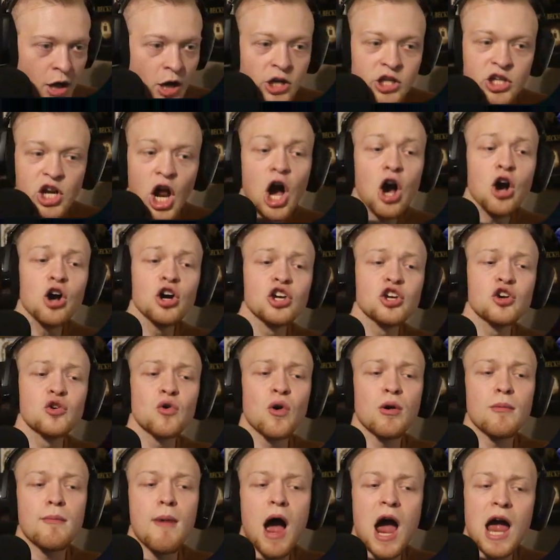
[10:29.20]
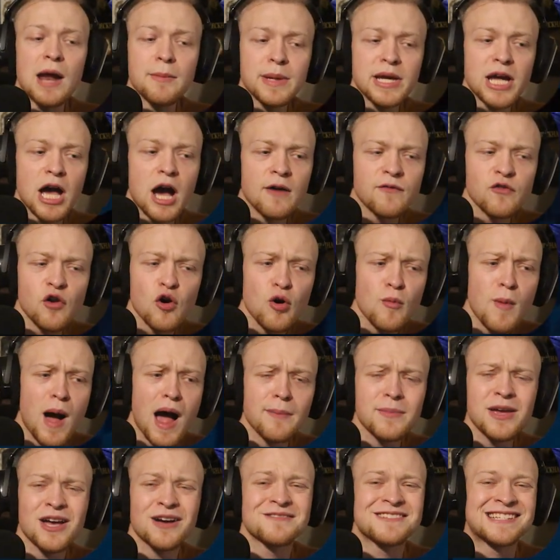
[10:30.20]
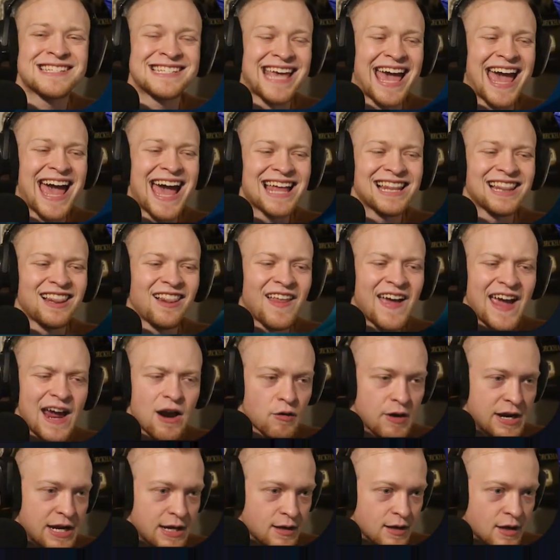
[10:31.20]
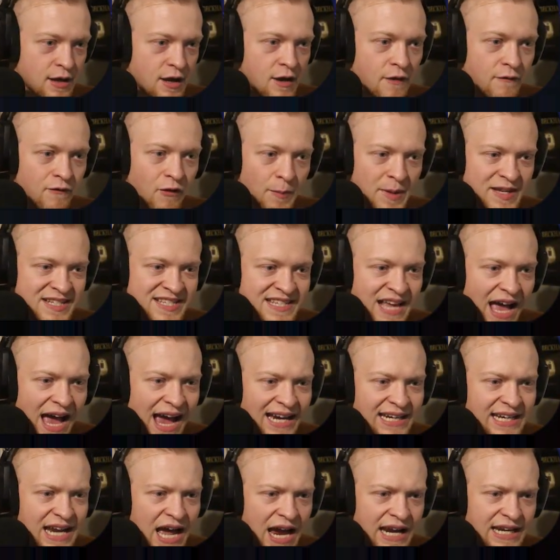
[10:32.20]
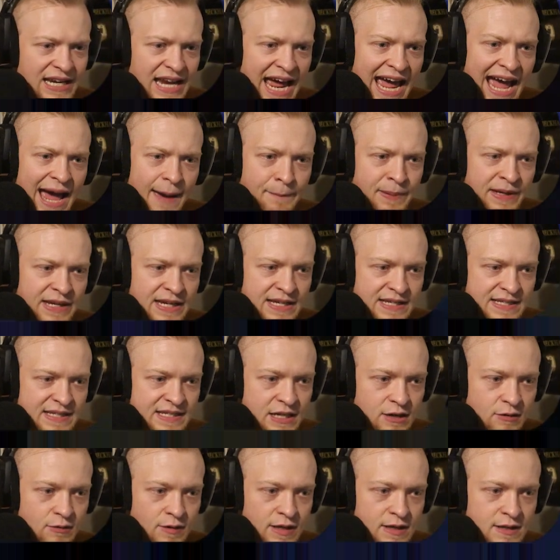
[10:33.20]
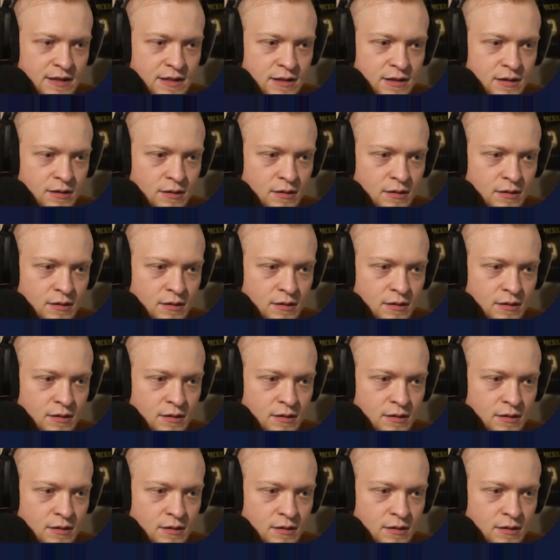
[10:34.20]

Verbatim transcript: You know who you remind me of? You remind me of Sad Larry from the Side Night and Happiness series.